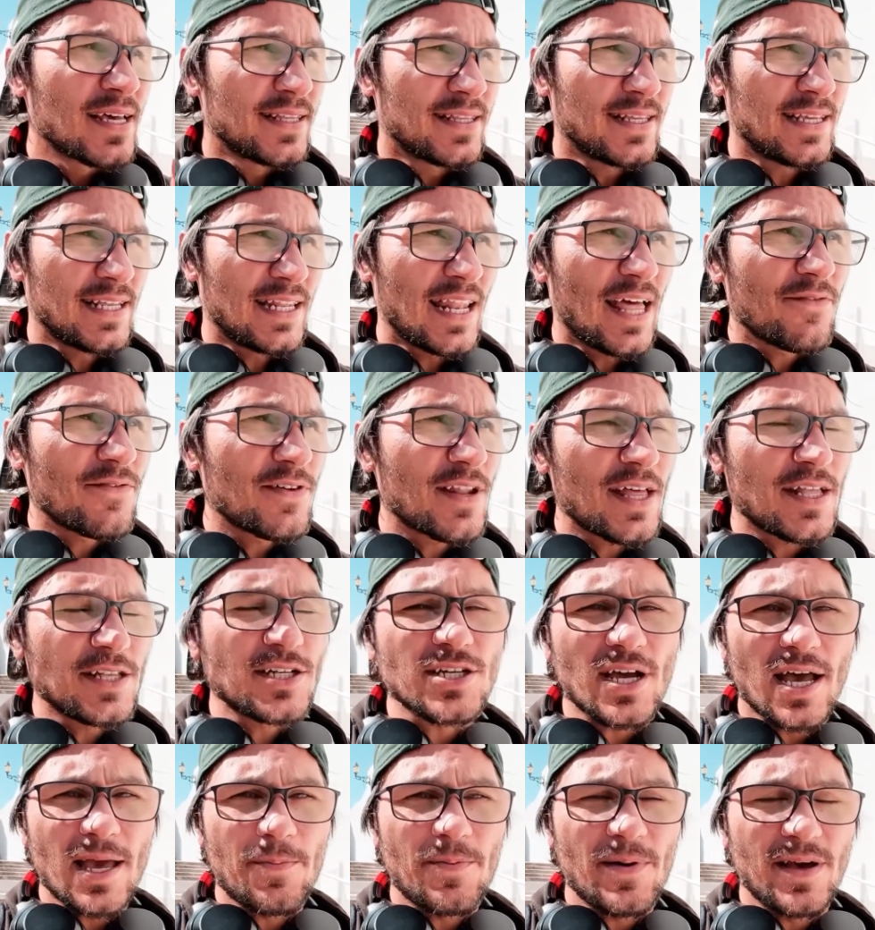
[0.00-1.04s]
the 11-inch
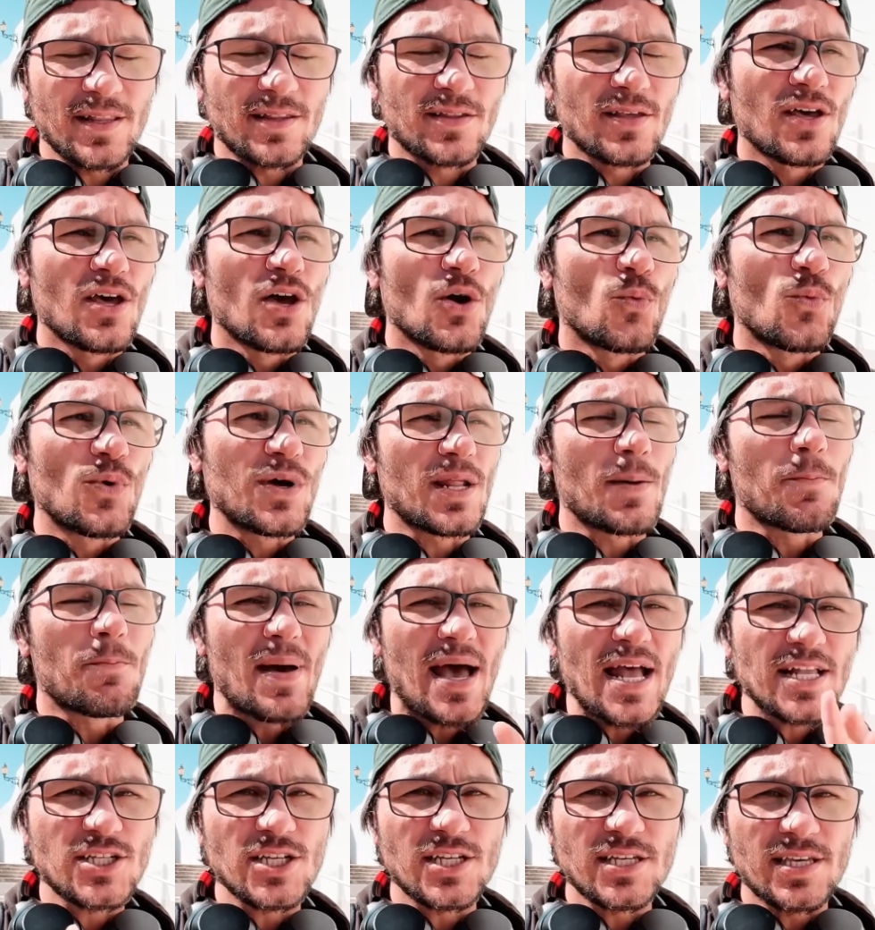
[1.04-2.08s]
iPad with a
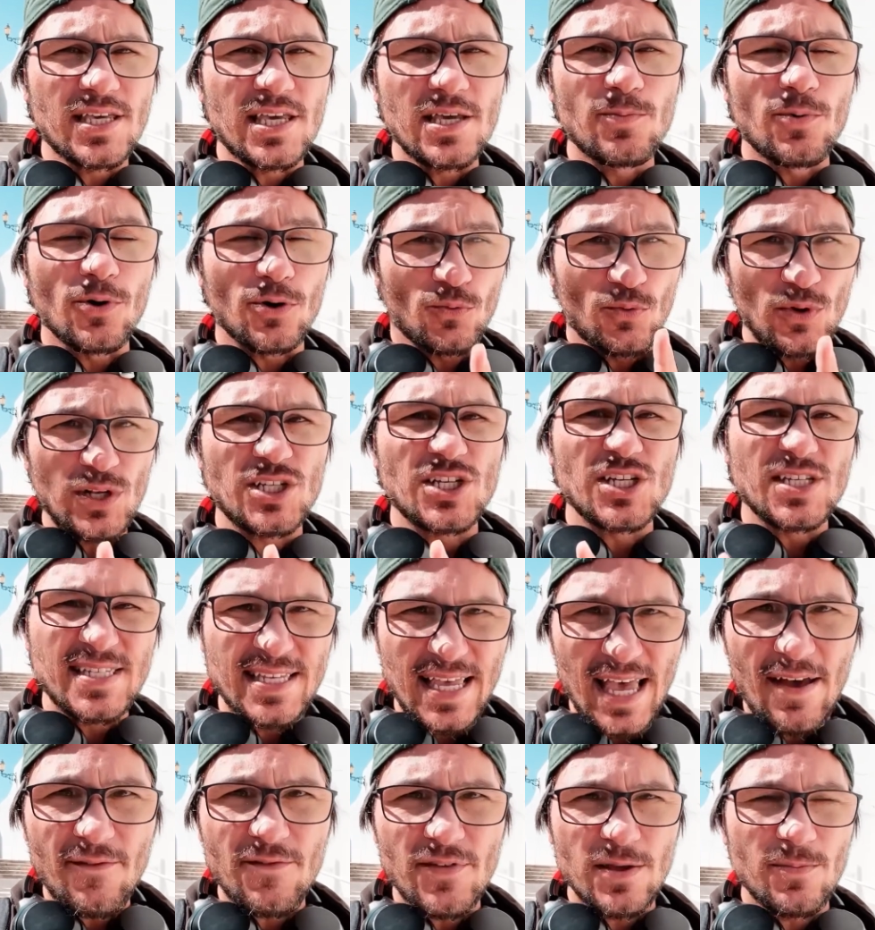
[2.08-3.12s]
magic keyboard, which is
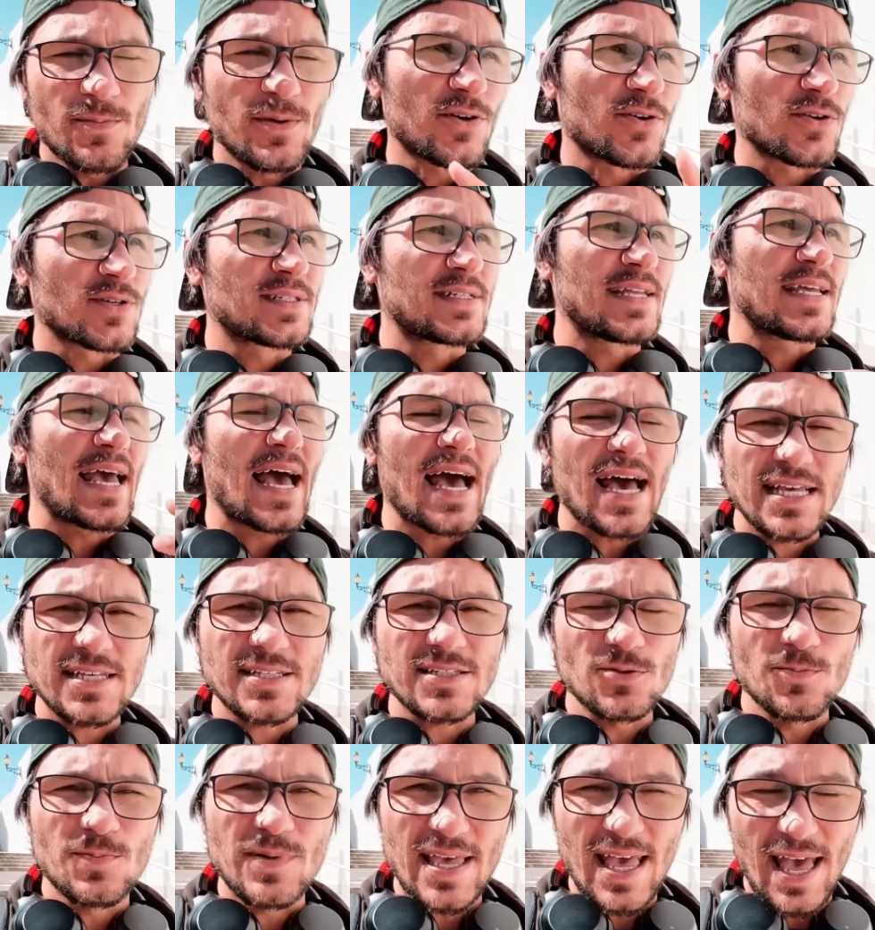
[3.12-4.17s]
heavy, because it has
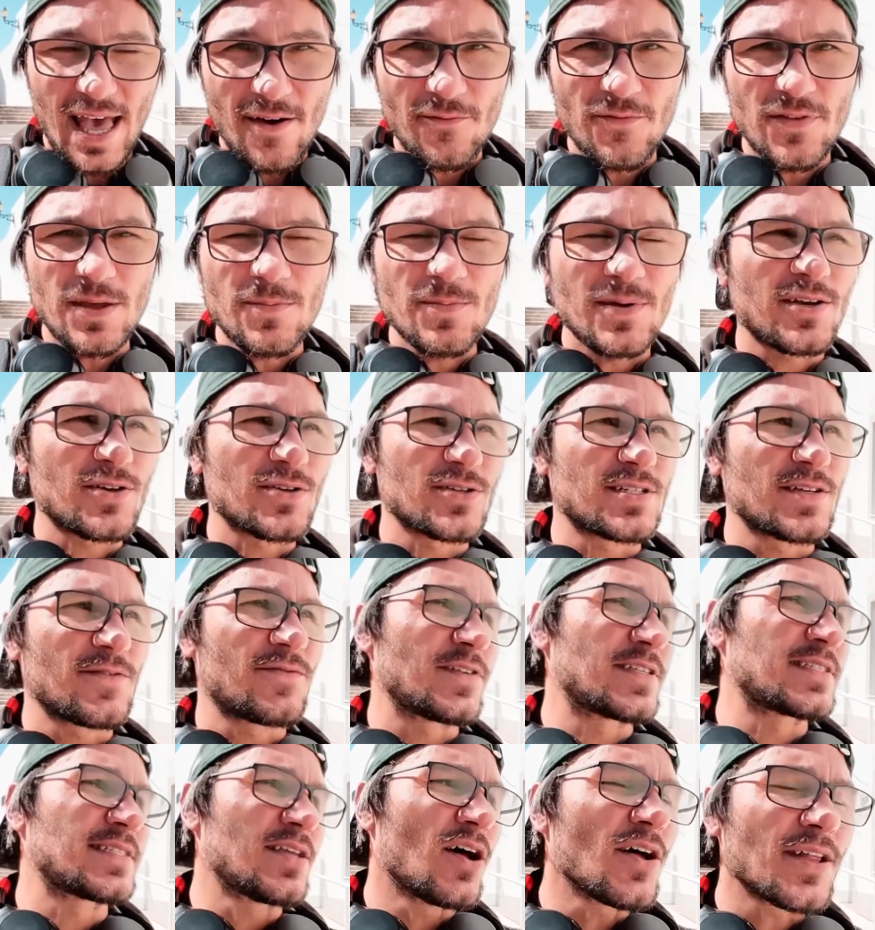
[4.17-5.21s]
to be heavy, because if
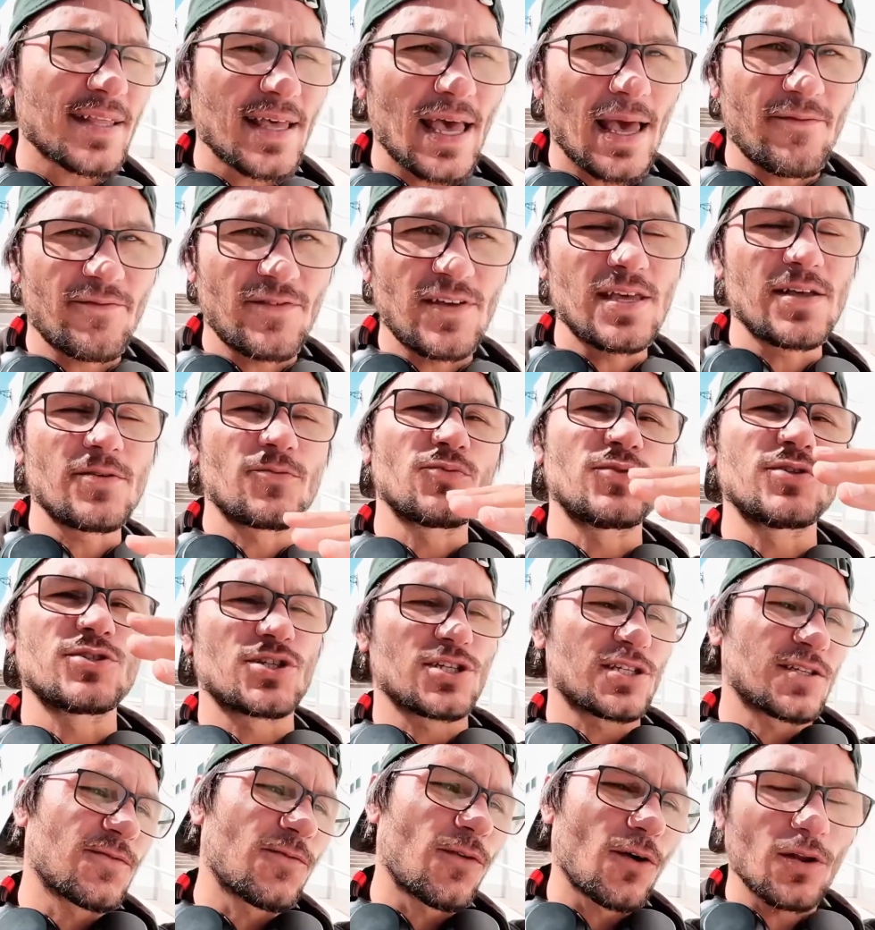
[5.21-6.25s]
it's not heavy, it will
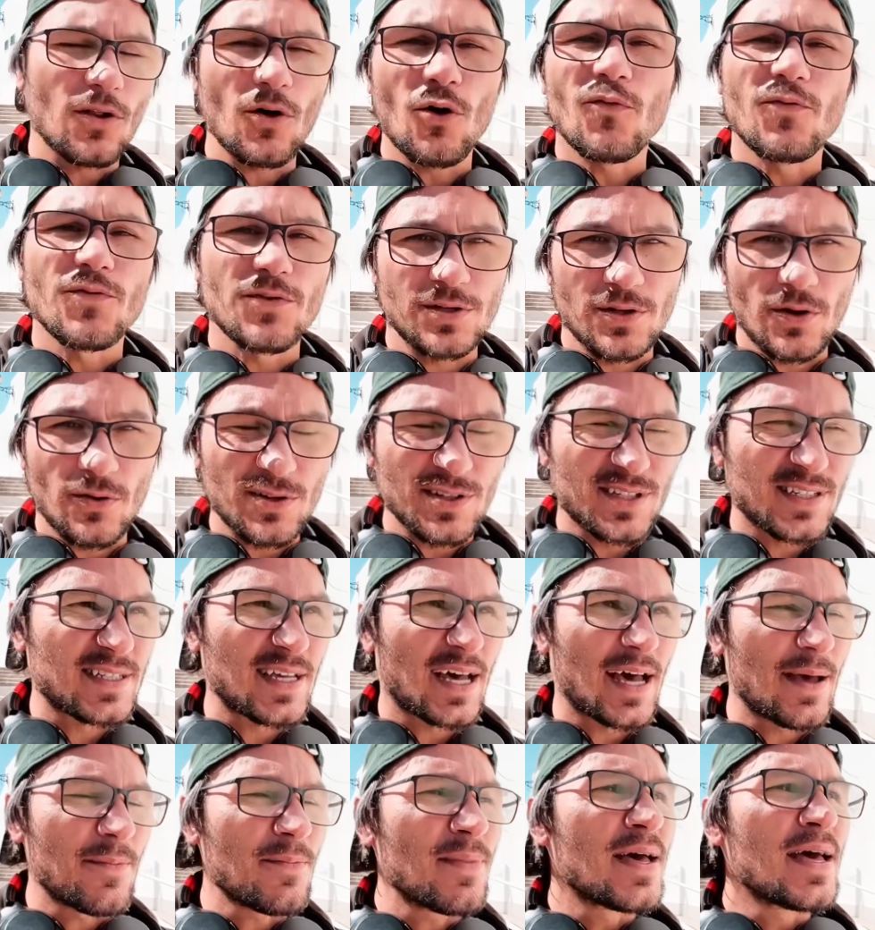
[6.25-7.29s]
just fall over it all the
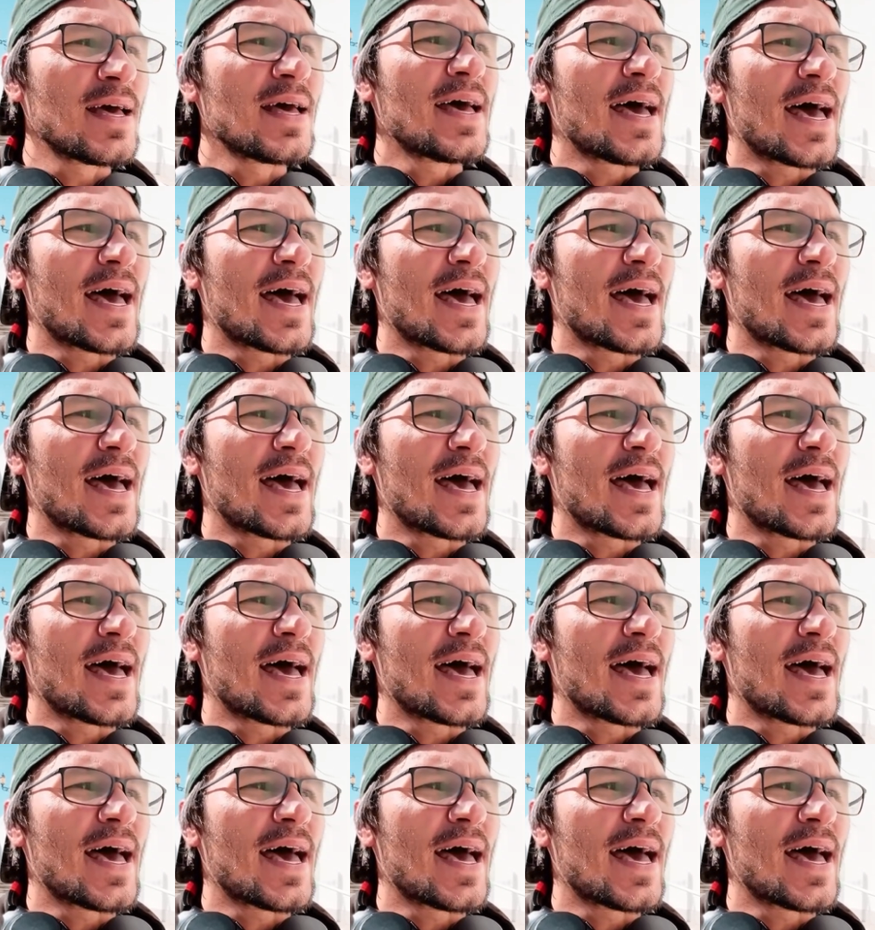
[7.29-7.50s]
time.